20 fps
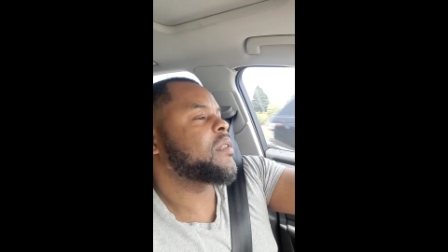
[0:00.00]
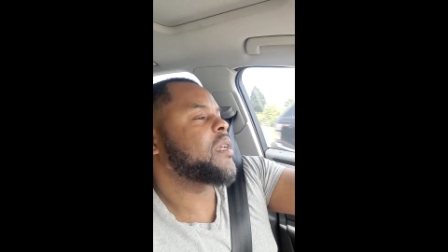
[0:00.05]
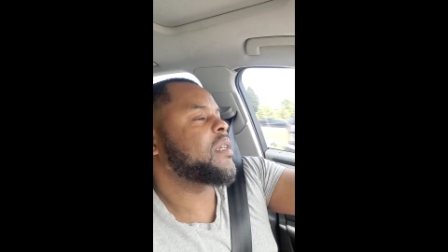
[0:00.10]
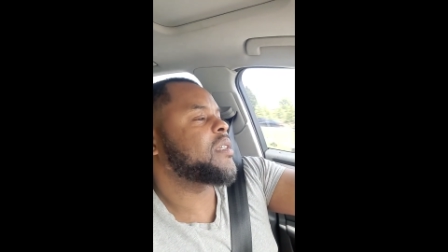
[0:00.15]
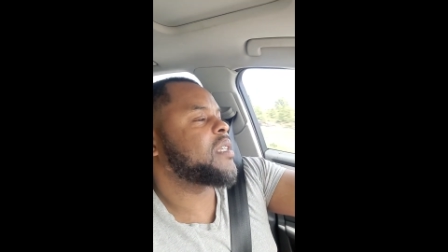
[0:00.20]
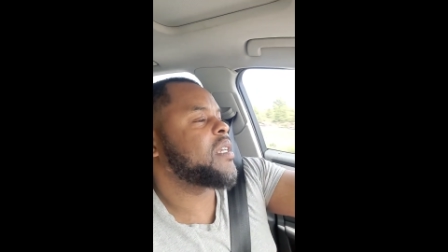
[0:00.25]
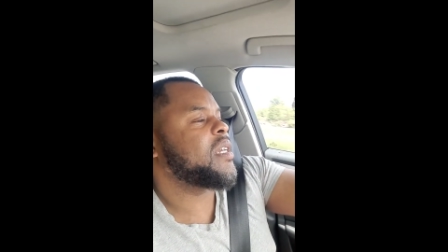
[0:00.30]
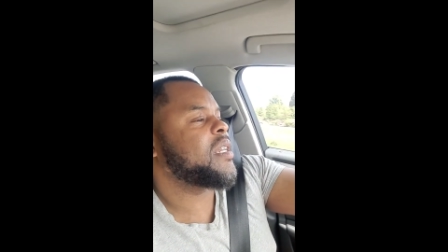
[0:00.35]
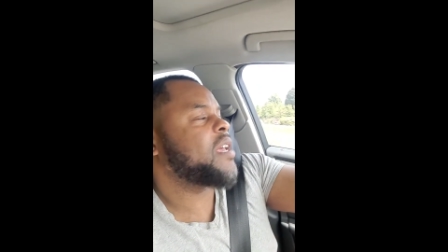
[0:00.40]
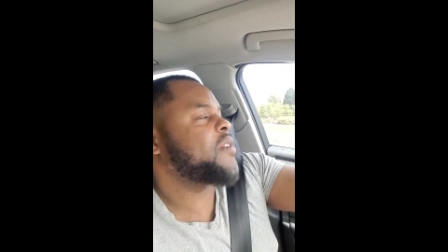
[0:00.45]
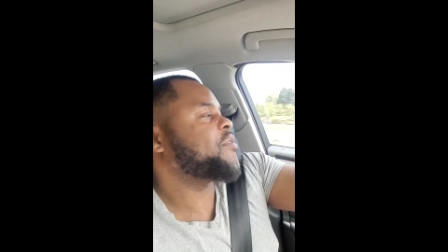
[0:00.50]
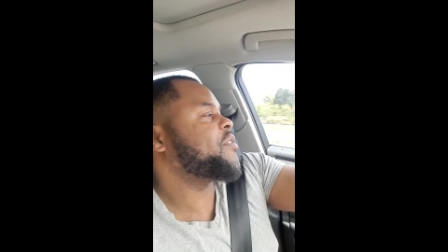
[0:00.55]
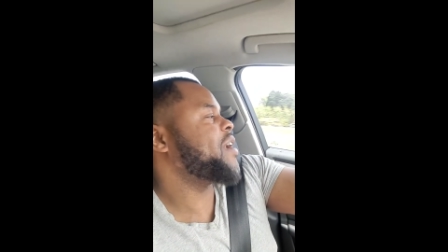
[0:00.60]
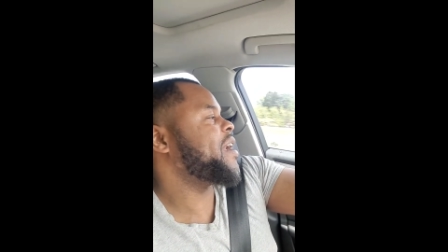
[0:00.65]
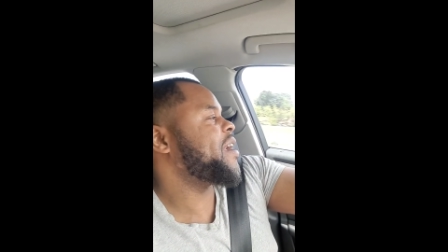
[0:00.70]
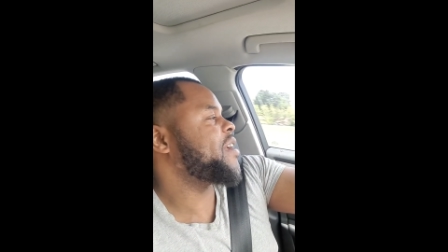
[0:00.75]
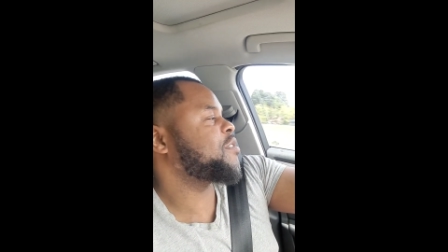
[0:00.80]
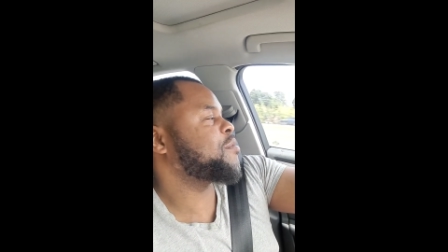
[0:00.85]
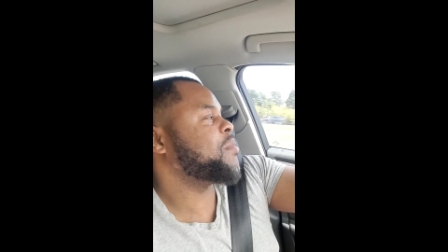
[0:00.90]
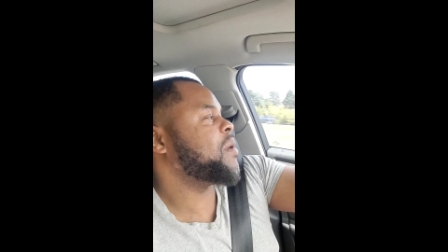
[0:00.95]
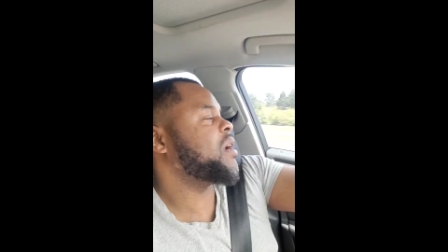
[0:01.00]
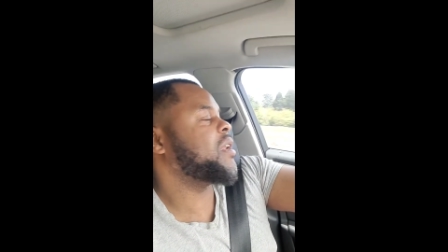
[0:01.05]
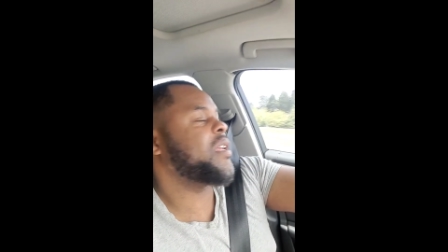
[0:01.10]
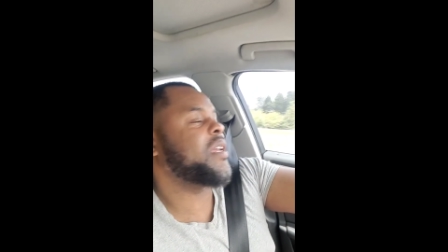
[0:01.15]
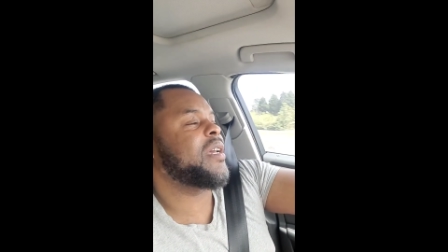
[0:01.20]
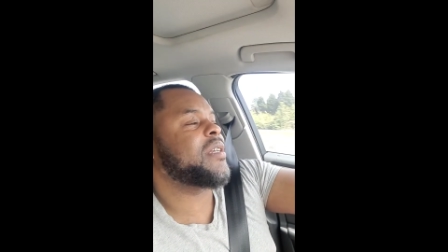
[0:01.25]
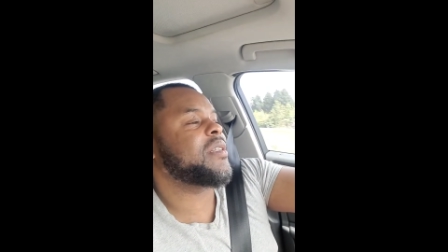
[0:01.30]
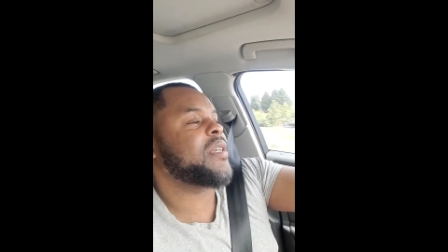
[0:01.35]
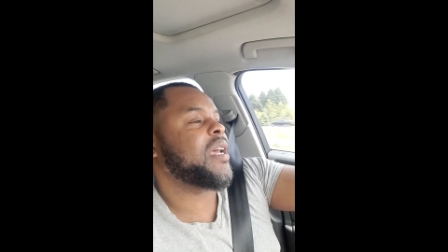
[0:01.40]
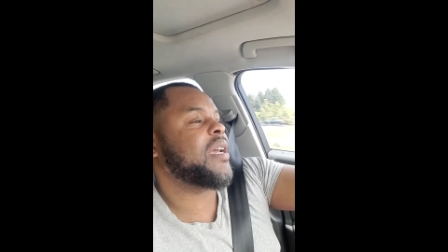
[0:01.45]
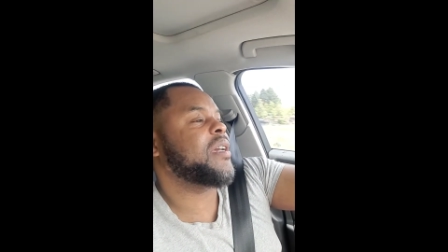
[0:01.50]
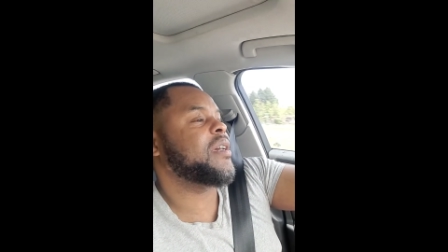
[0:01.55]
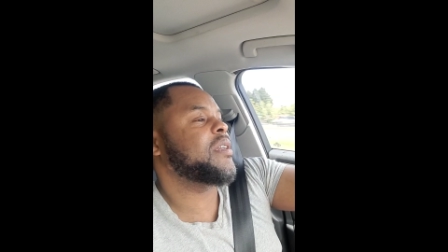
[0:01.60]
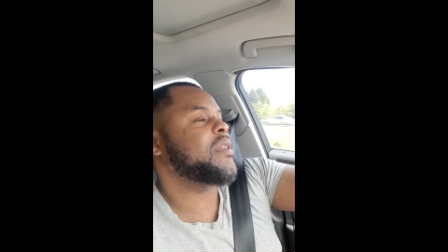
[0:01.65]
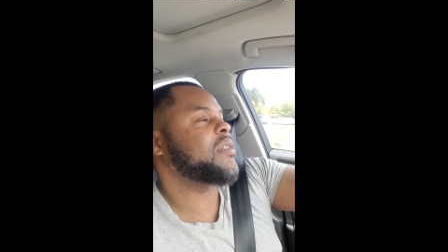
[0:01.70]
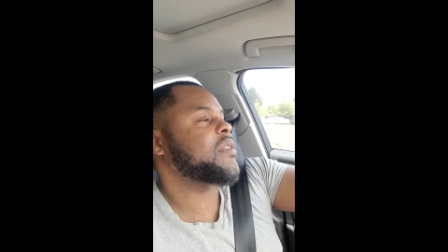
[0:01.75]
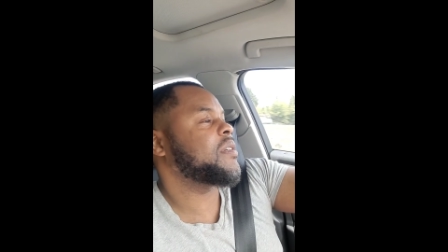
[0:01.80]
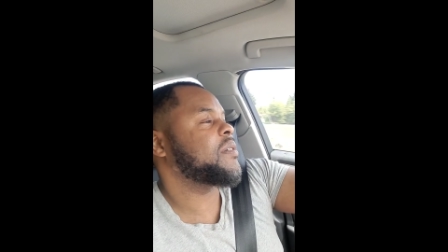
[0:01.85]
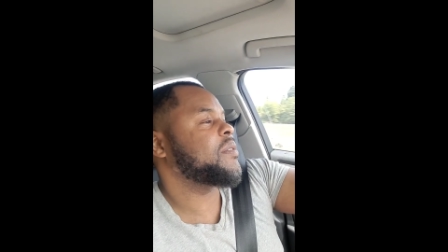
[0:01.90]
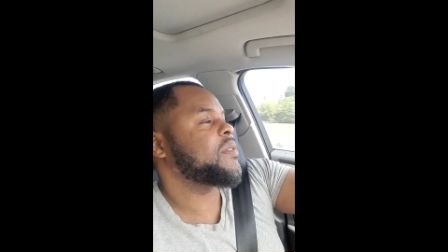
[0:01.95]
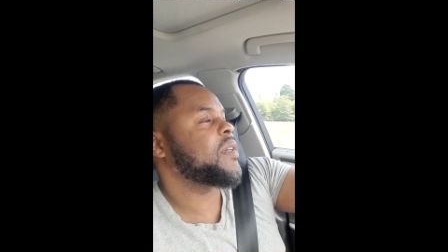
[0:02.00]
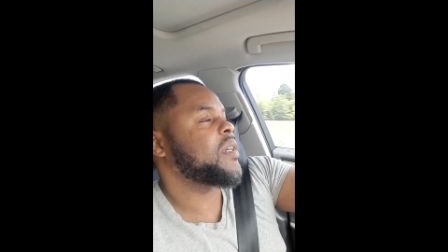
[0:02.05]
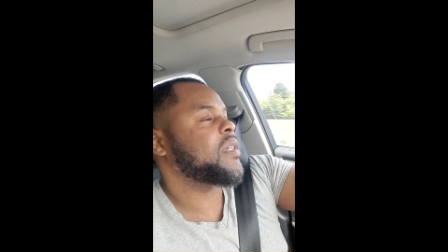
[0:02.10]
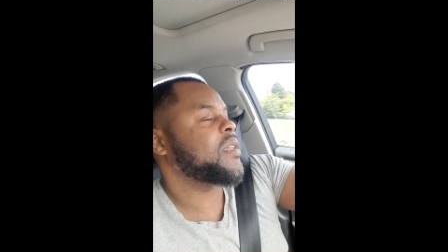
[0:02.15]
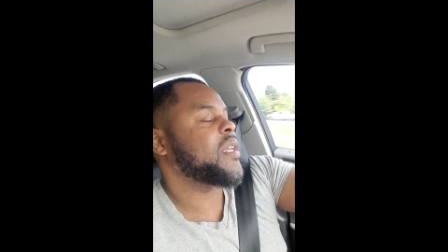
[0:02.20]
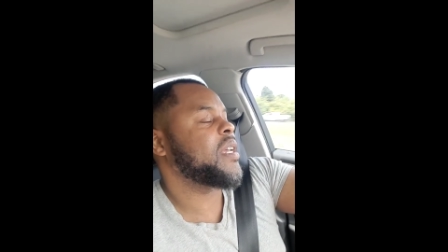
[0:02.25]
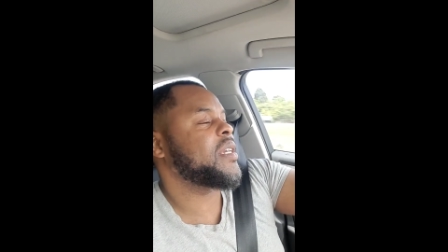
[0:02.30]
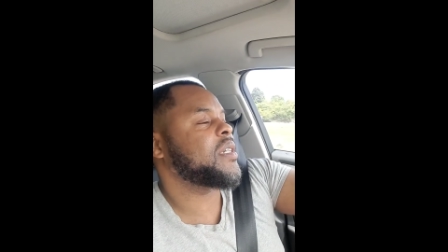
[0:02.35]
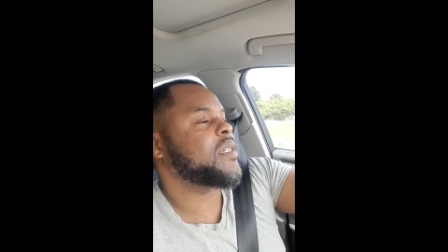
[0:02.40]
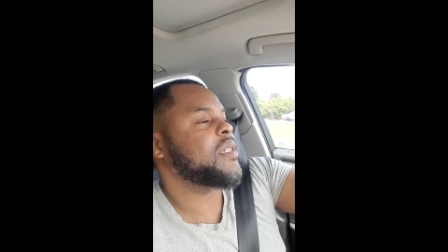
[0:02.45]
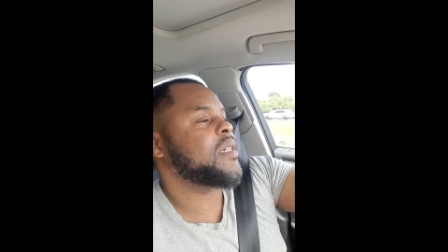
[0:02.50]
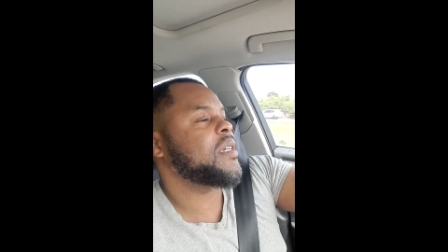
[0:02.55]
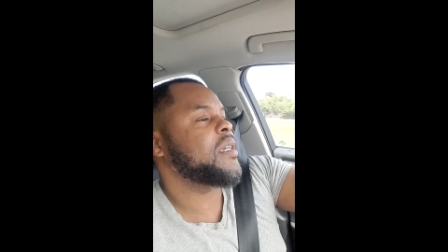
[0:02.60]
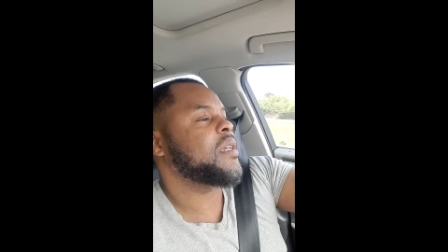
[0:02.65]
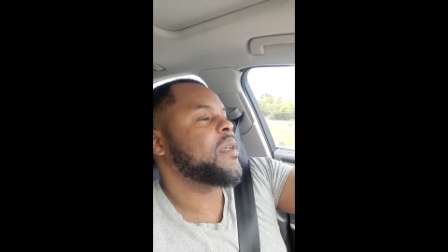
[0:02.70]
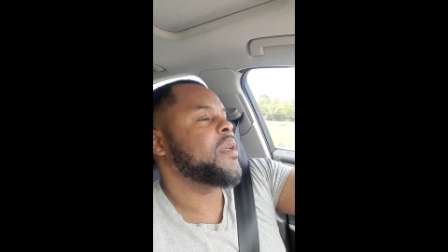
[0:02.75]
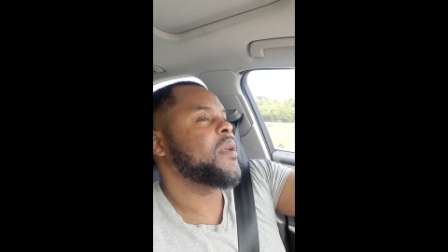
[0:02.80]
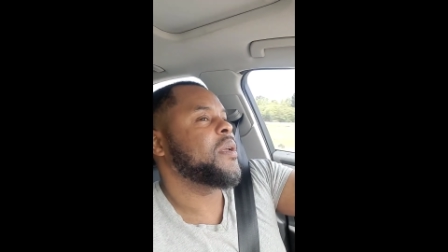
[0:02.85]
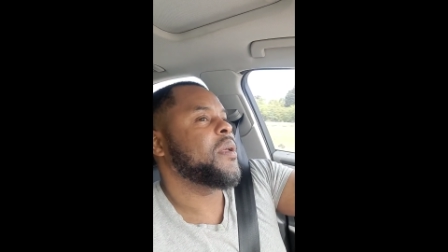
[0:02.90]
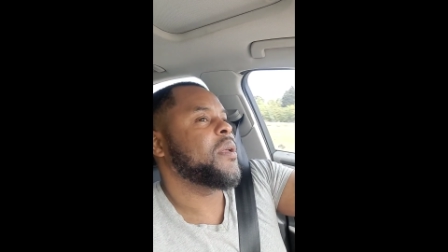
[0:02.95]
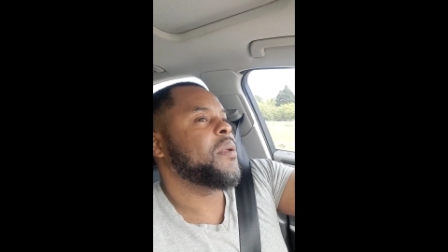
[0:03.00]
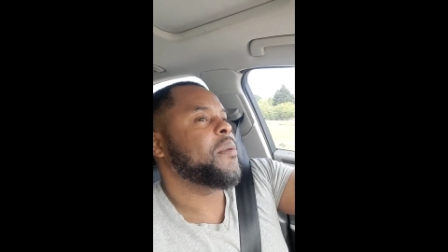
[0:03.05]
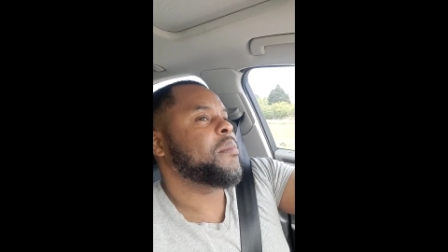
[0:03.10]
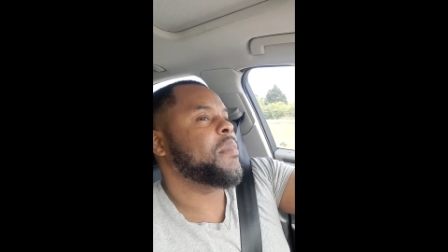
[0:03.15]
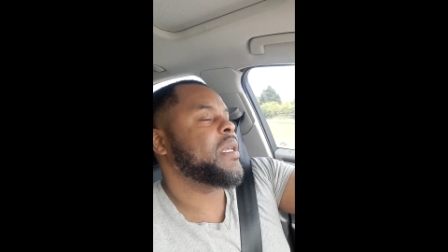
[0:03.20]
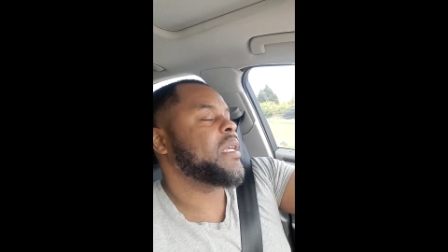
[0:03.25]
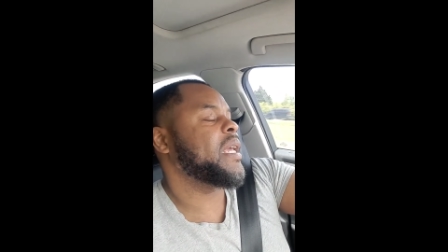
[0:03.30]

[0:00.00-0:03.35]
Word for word: I seen that fast money. I said I couldn't that shit.